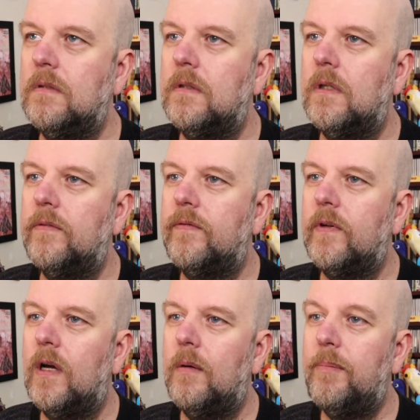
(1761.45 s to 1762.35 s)
of
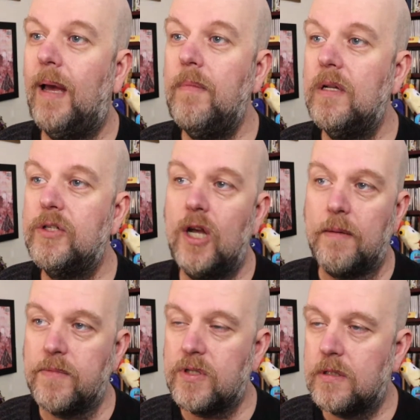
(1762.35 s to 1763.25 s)
Pamela
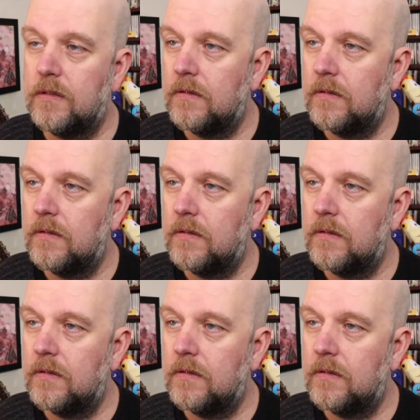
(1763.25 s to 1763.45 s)
James,